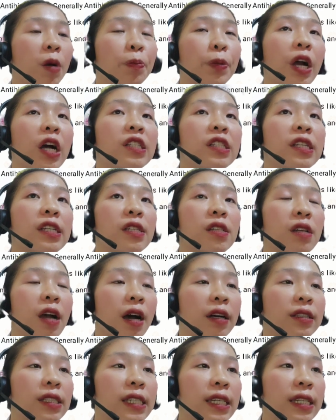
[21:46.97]
process
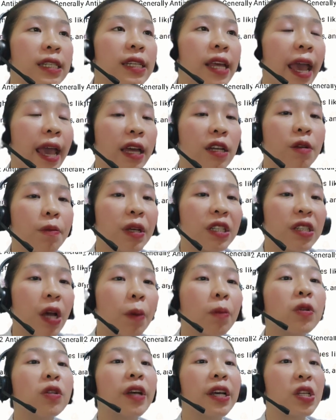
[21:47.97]
toxins and
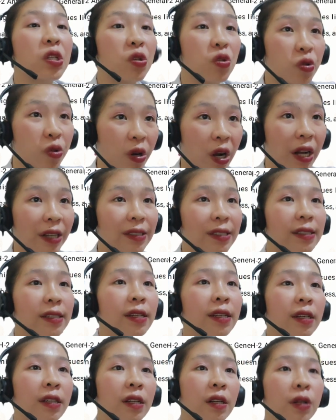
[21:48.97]
metabolize drugs.
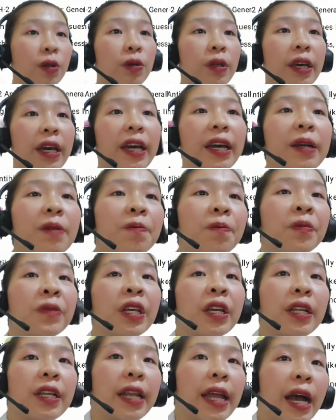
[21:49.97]
Okay,
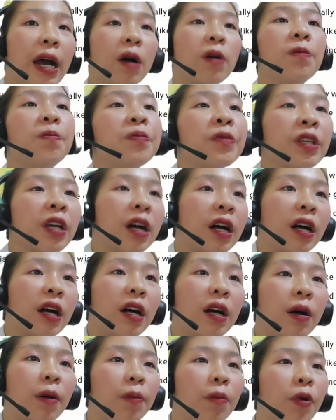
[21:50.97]
now
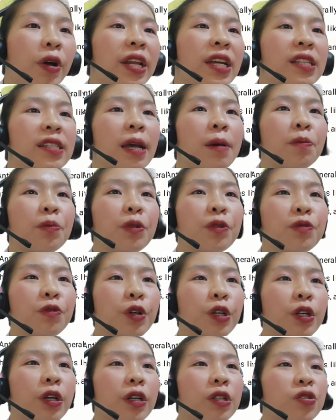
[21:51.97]
one example
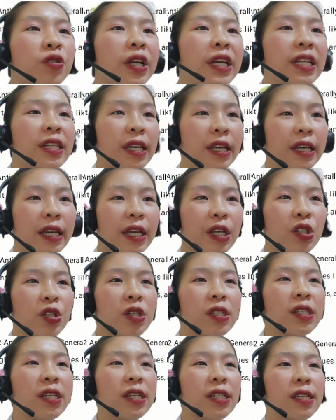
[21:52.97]
for
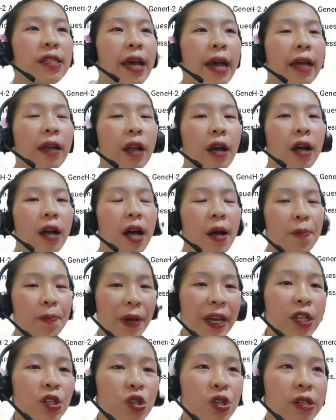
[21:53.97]
contraindications is that a
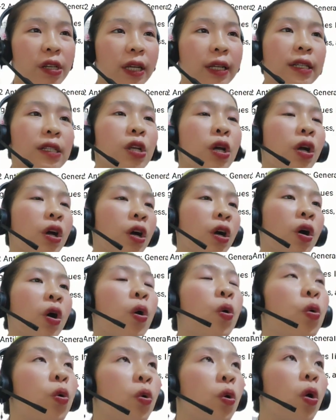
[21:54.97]
patient
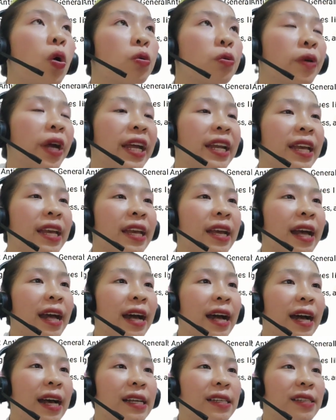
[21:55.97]
who already
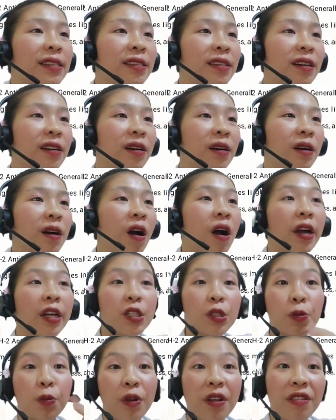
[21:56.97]
has
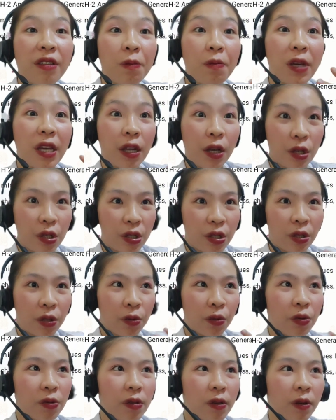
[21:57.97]
heart rhythm
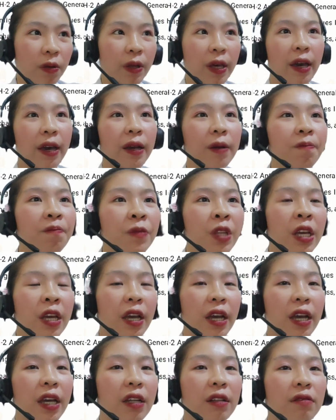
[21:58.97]
issues, okay,
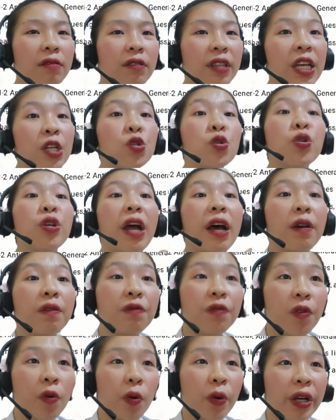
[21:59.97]
and they should
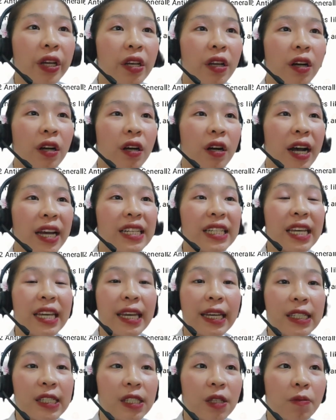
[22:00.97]
avoid
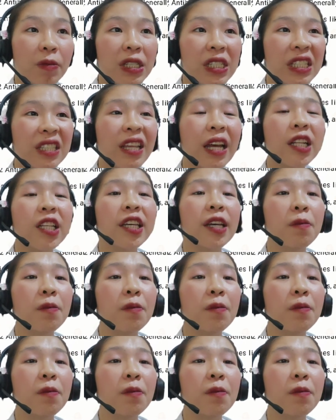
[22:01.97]
antihistamines that